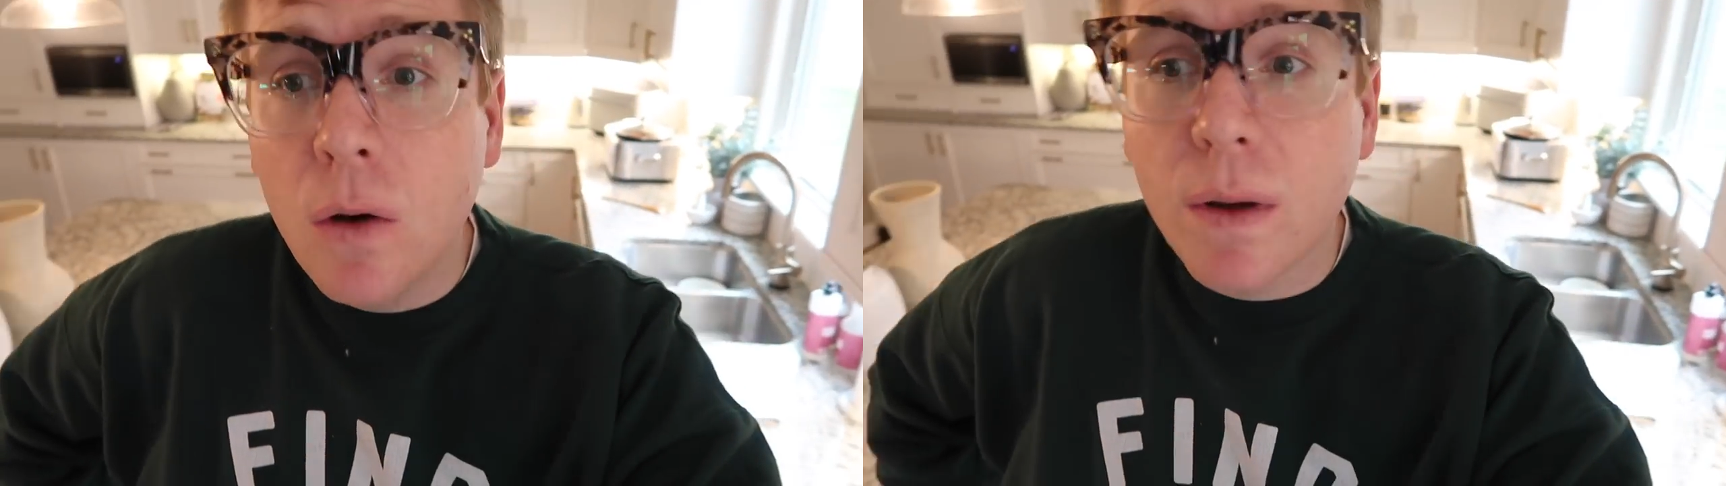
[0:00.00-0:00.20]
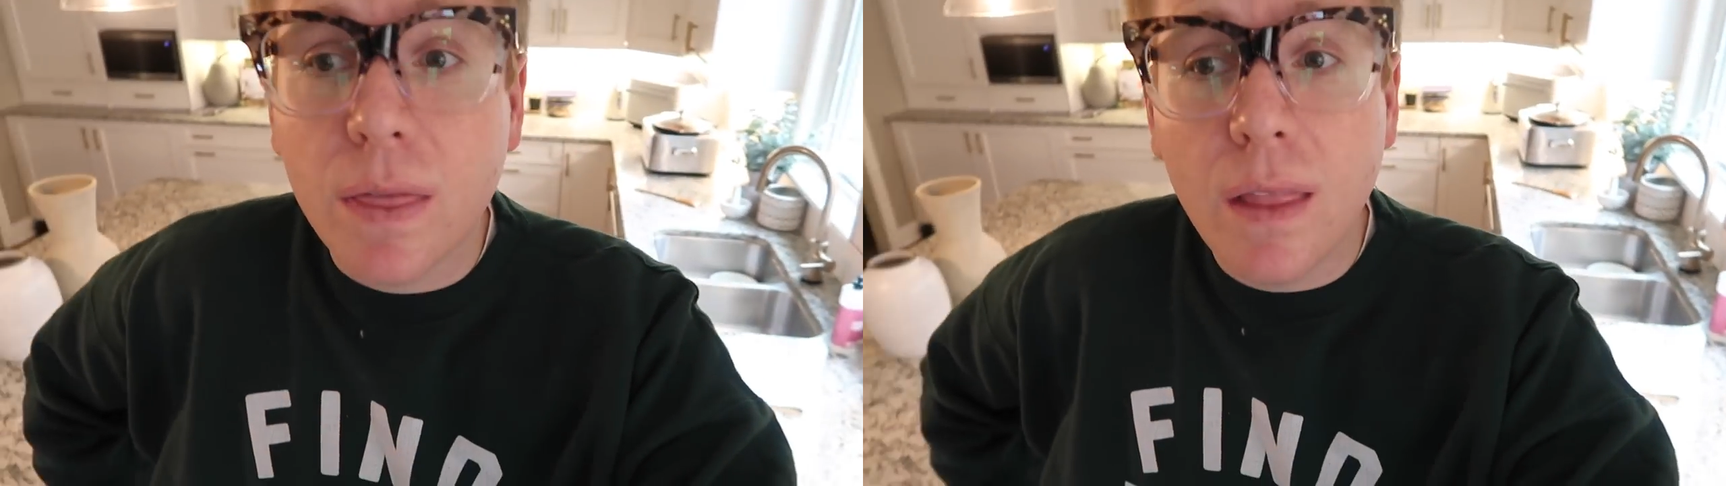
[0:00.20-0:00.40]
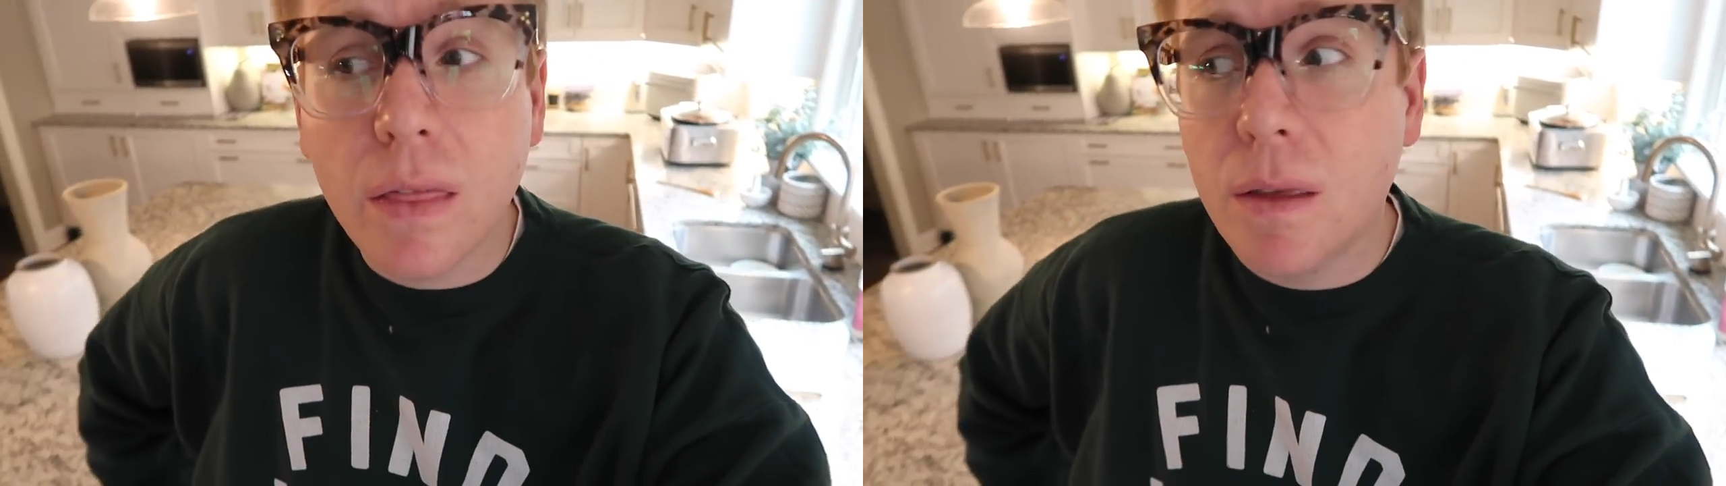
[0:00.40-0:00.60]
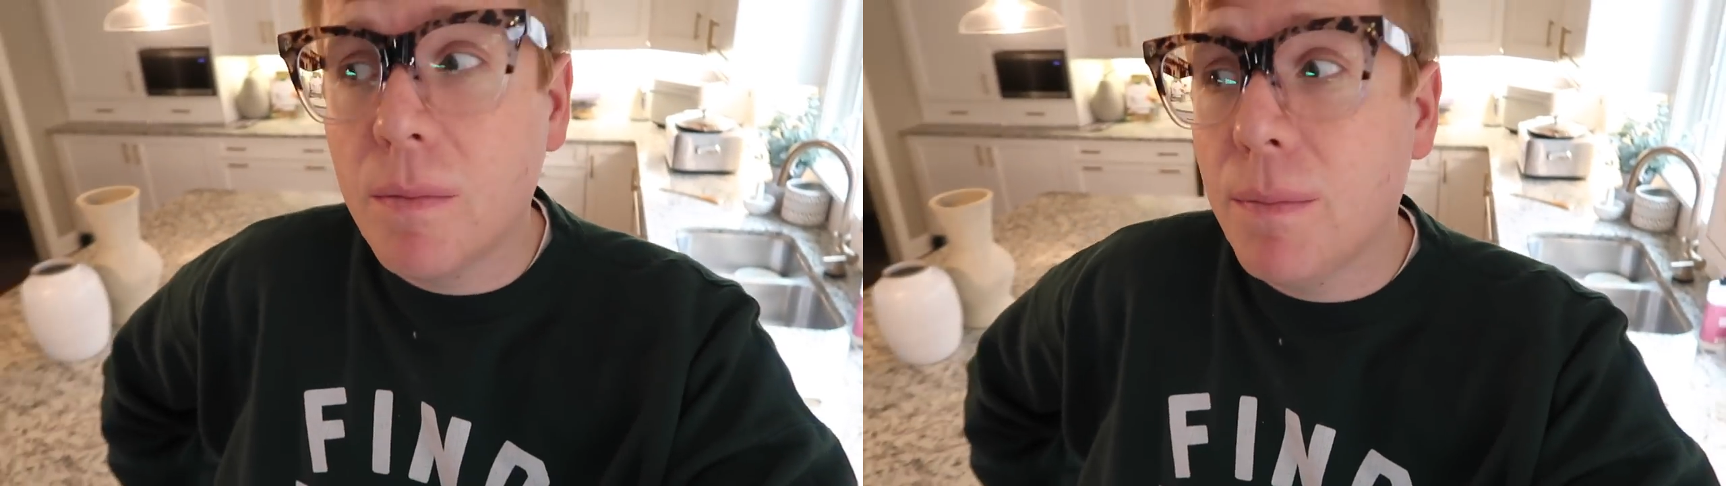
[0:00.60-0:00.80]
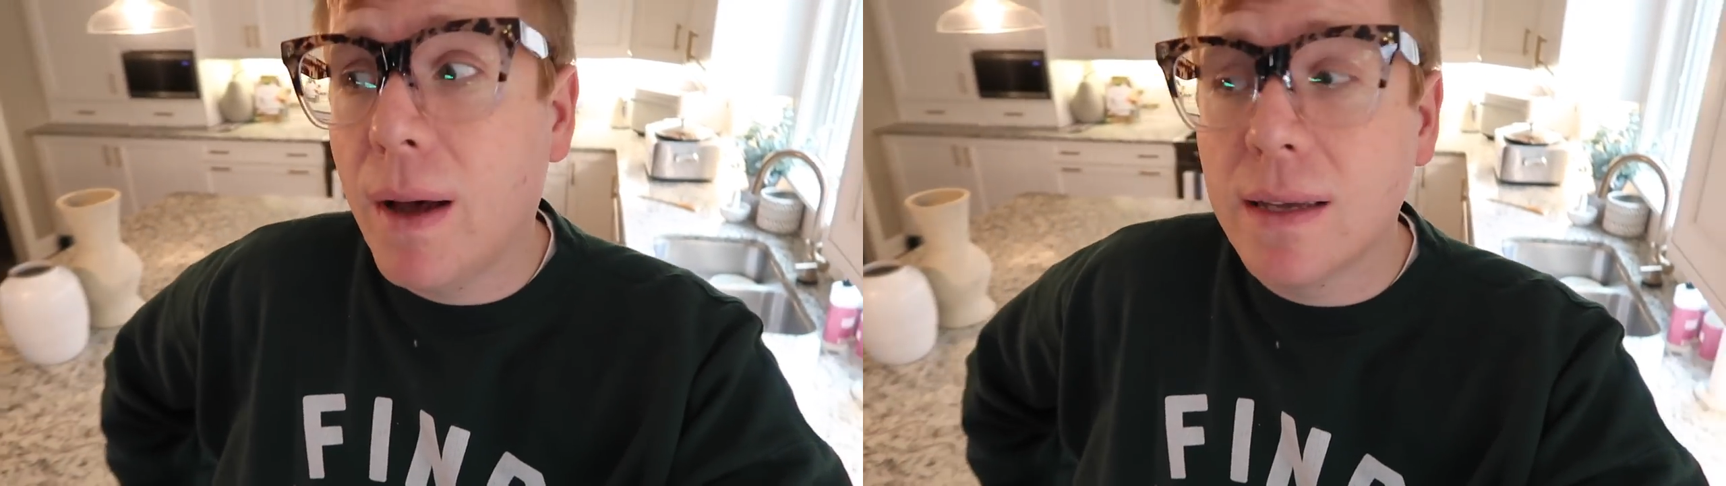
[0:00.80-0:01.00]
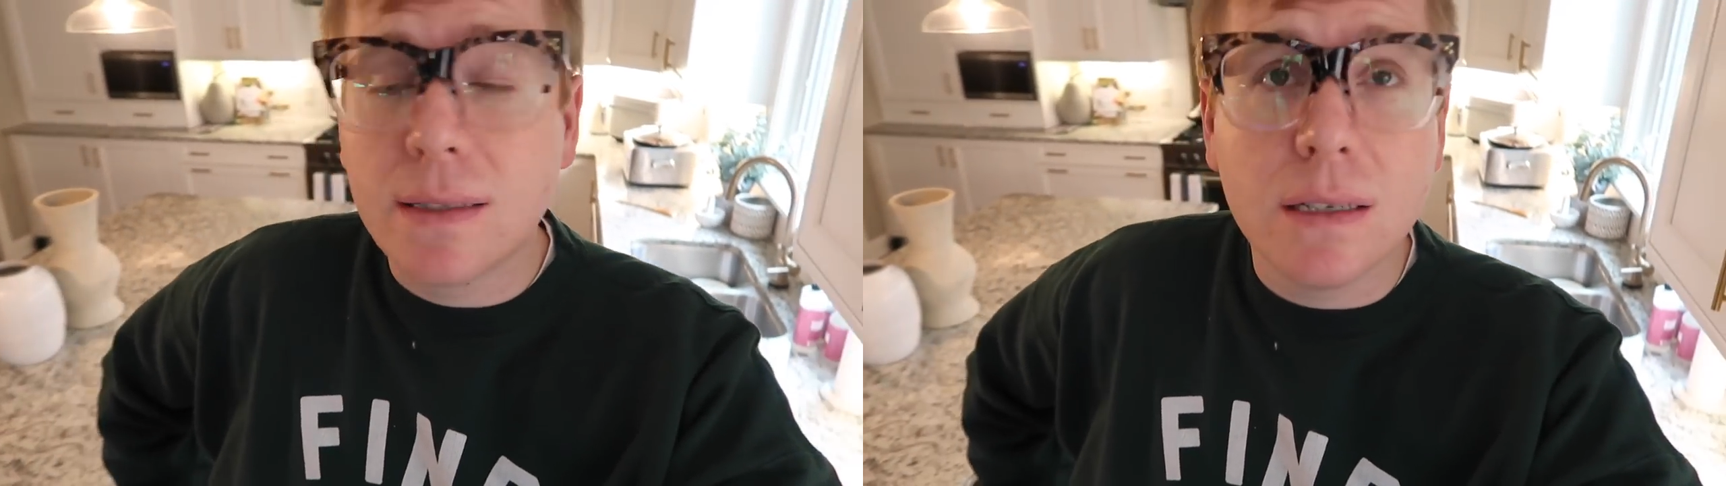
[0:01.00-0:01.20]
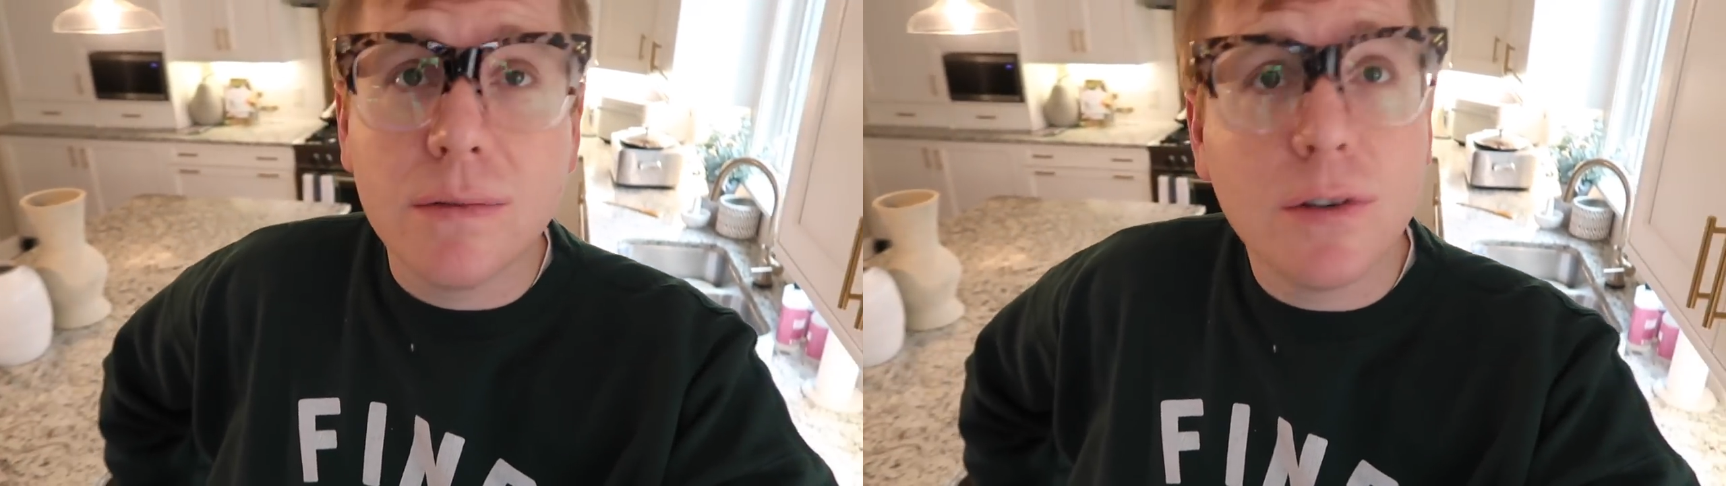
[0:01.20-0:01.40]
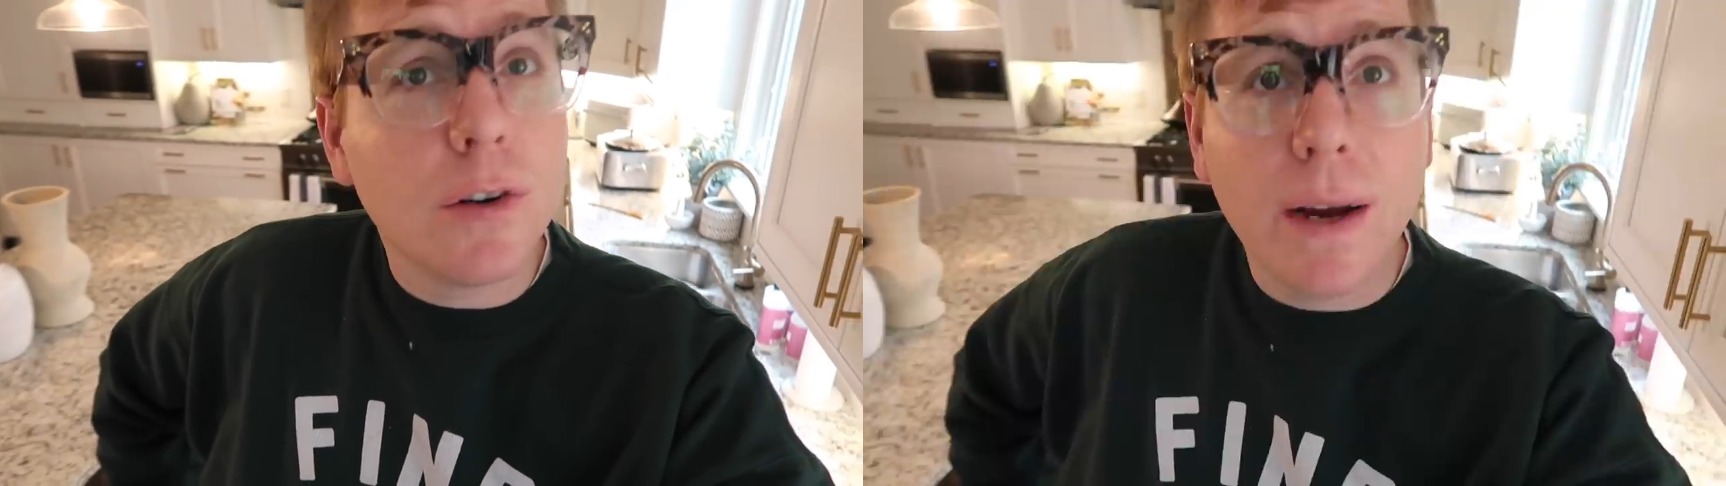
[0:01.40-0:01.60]
with nothing but
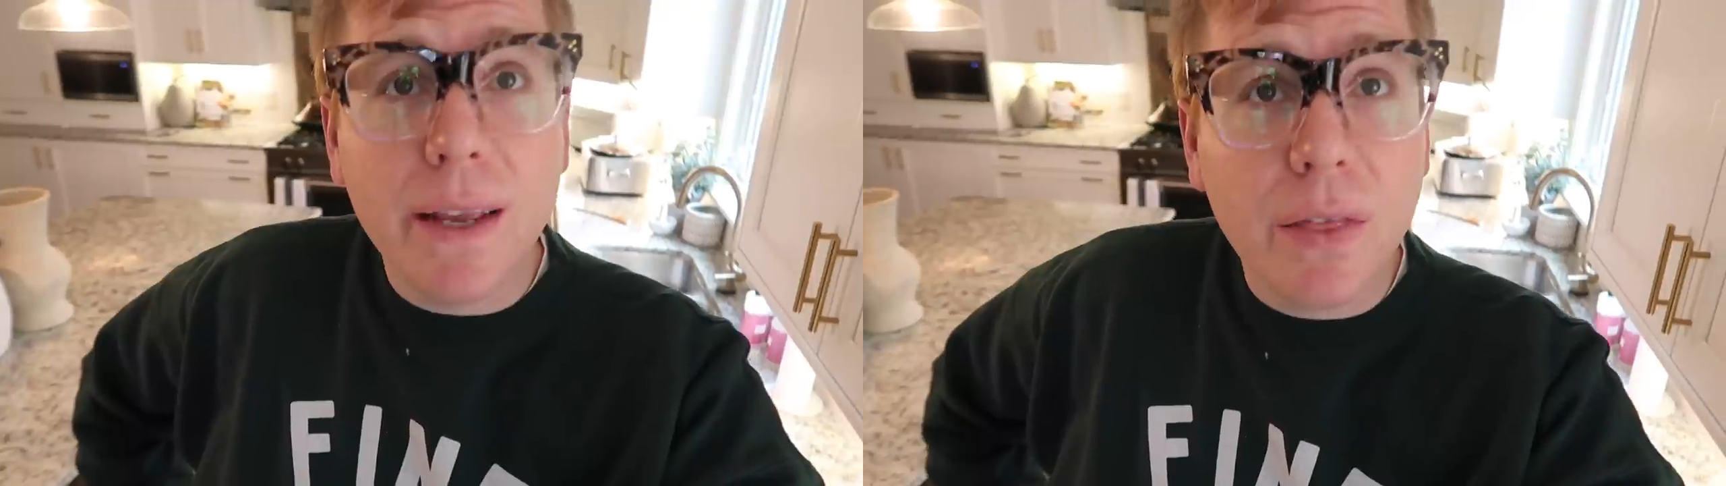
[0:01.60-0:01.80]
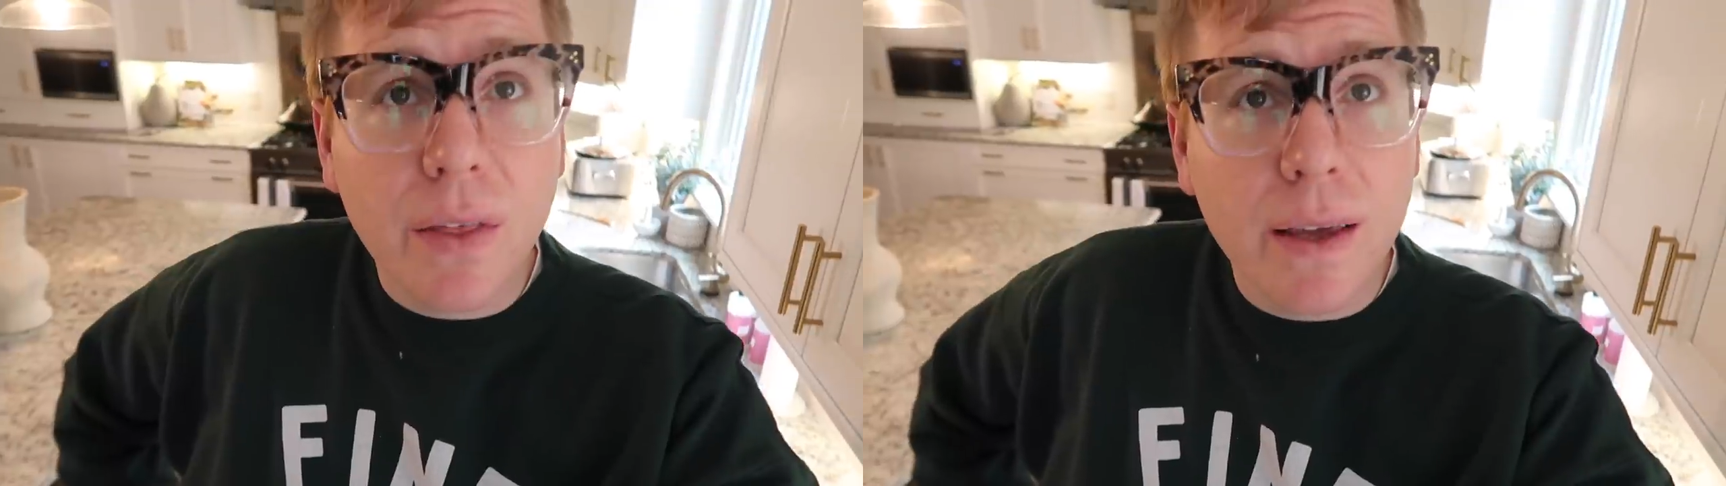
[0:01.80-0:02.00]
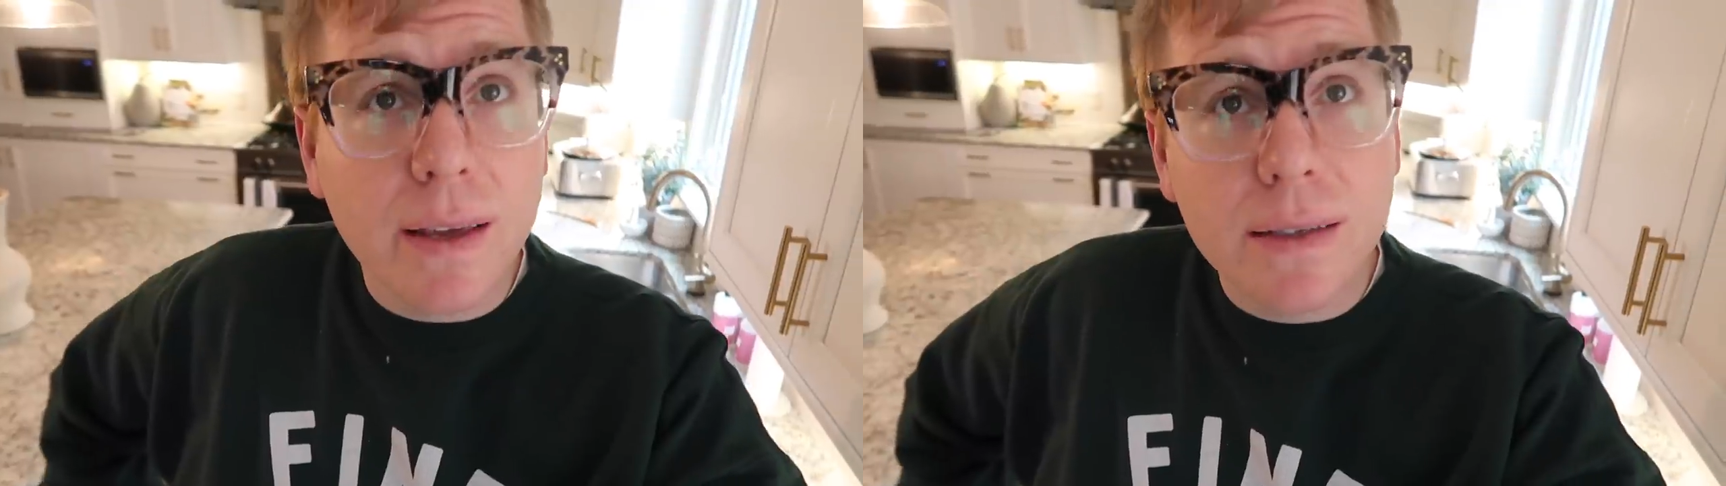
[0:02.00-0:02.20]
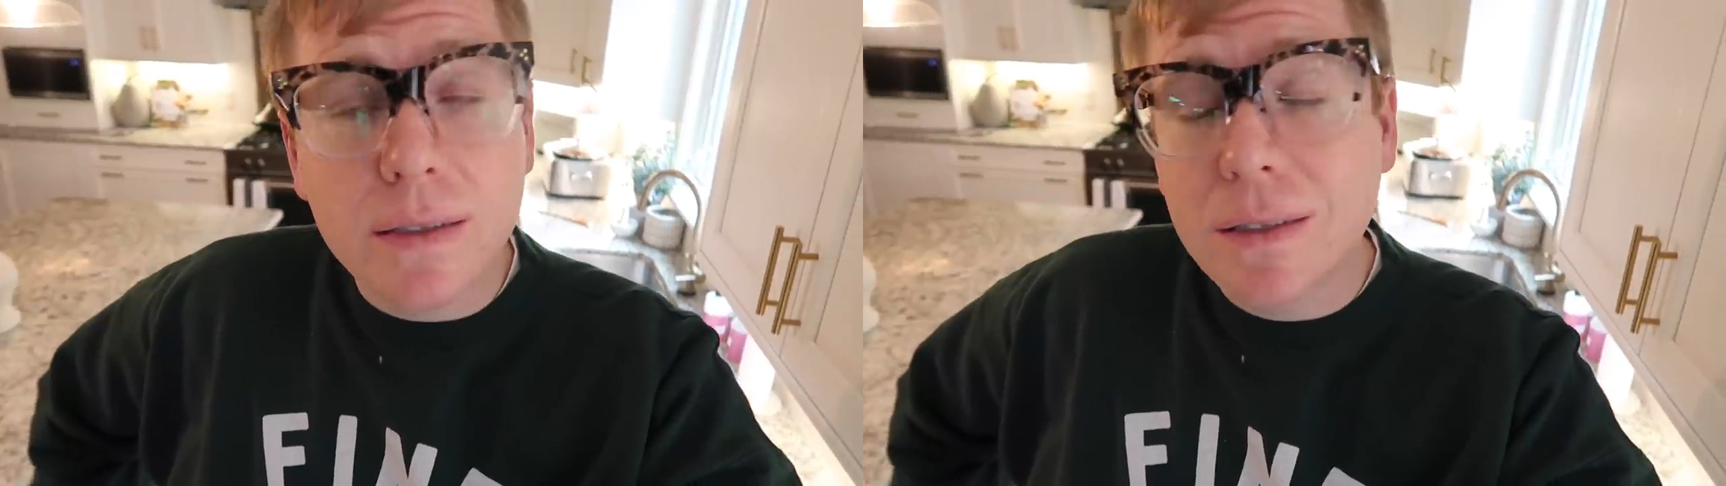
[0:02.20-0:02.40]
positive, great things.